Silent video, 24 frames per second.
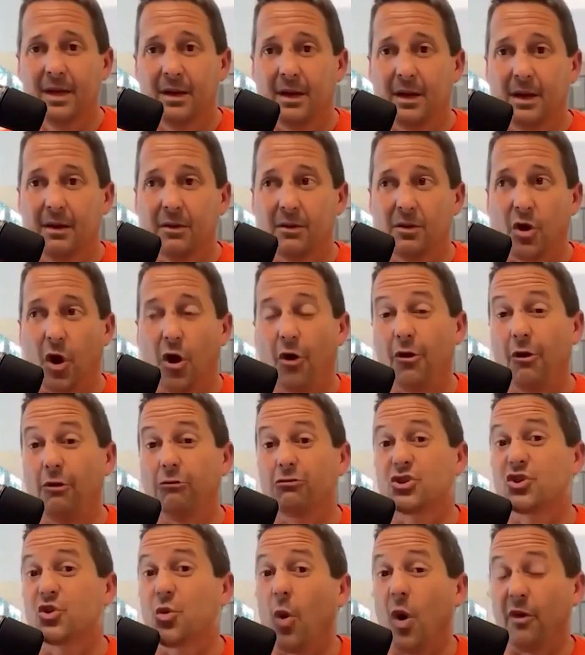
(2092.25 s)

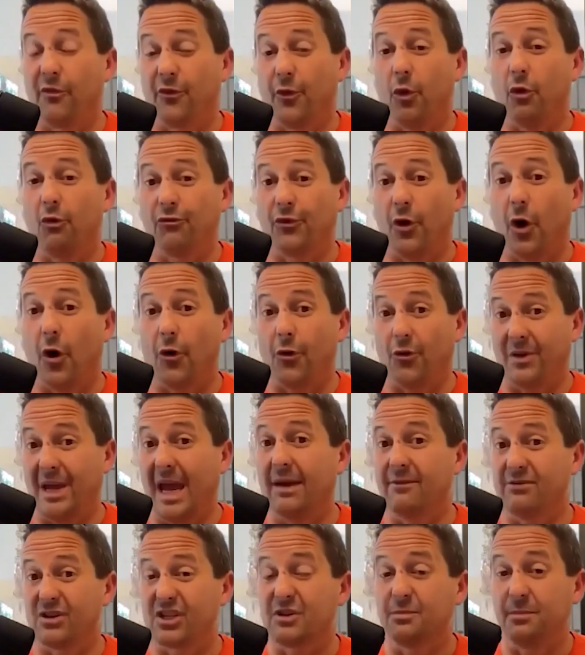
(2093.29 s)
Cardone's 12-year-old daughter
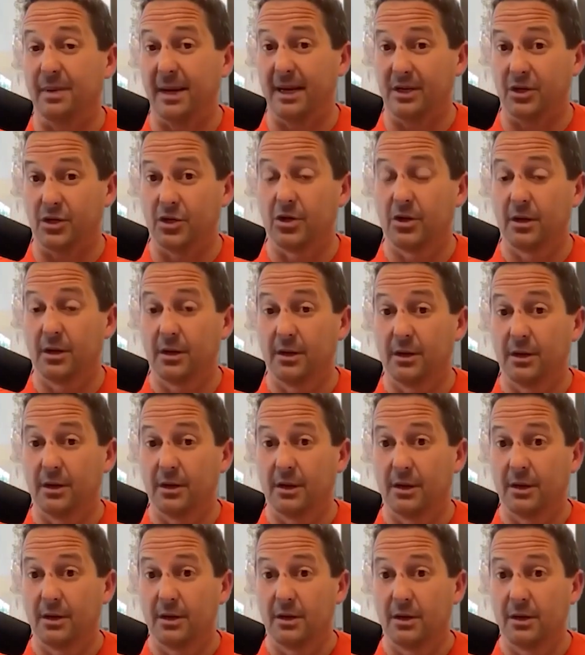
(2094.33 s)
gave a speech,
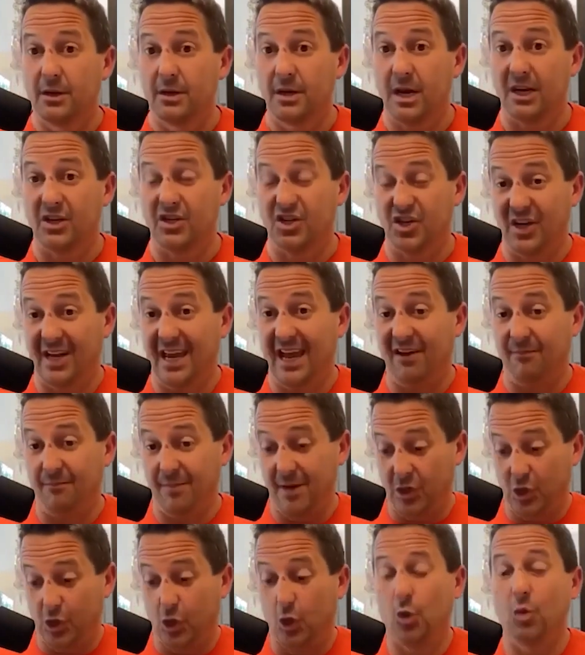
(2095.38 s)
and she gave
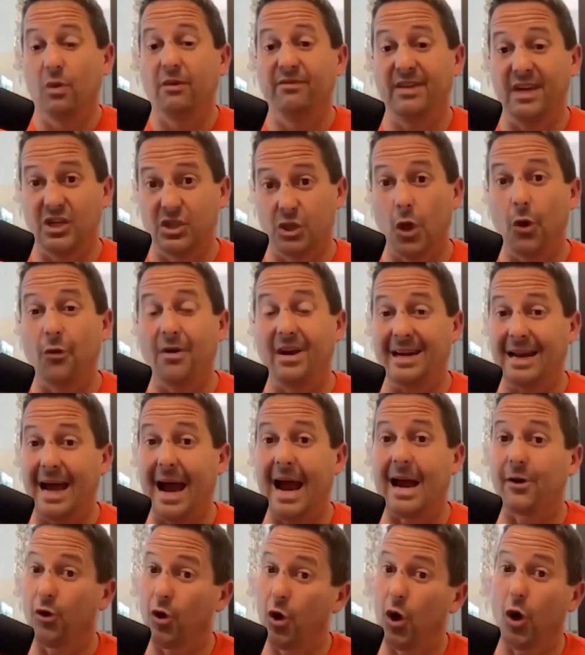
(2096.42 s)
me 2 of these
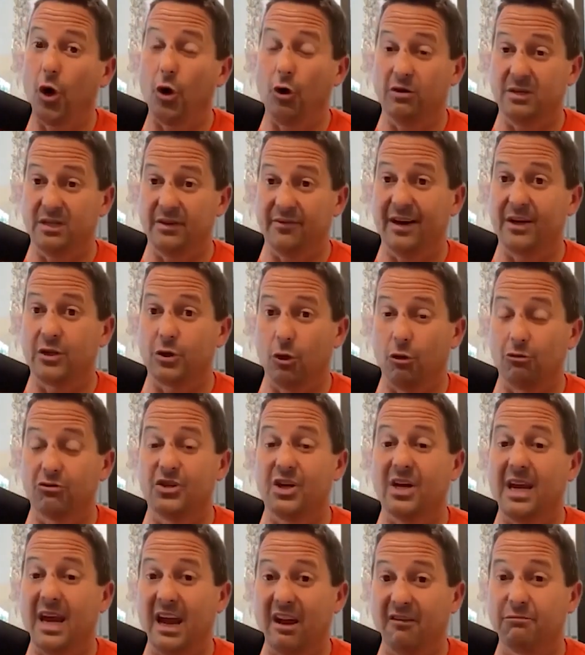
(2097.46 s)
39 are hers. If I told
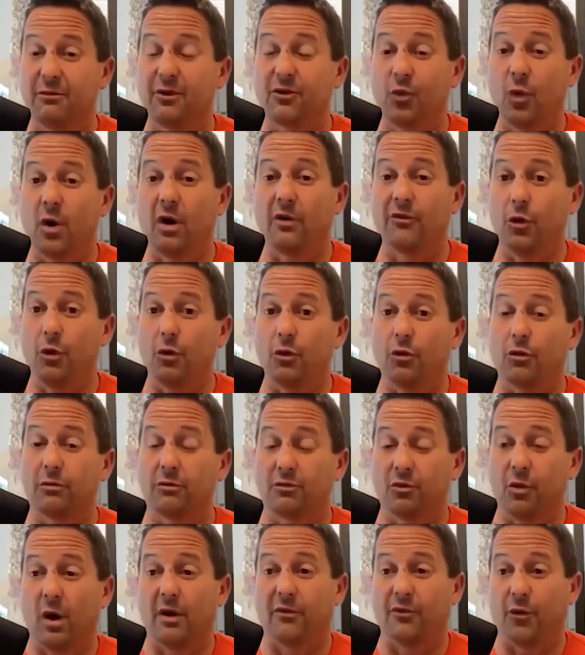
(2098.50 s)
you it came from a 12-year-old,
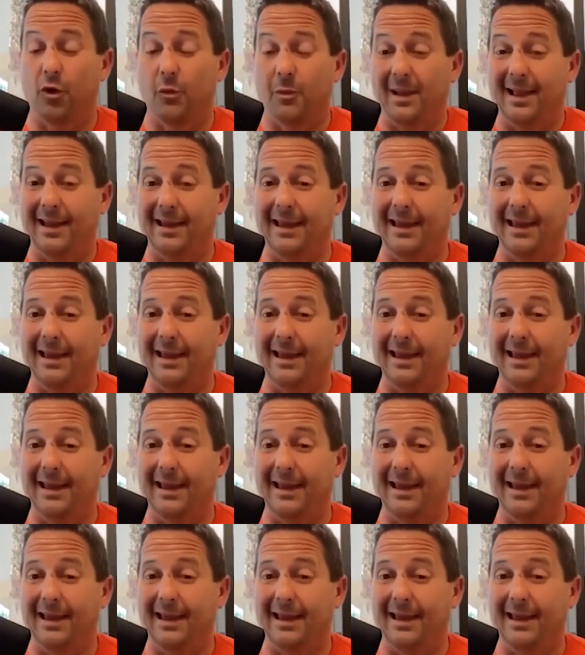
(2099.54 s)
you'd be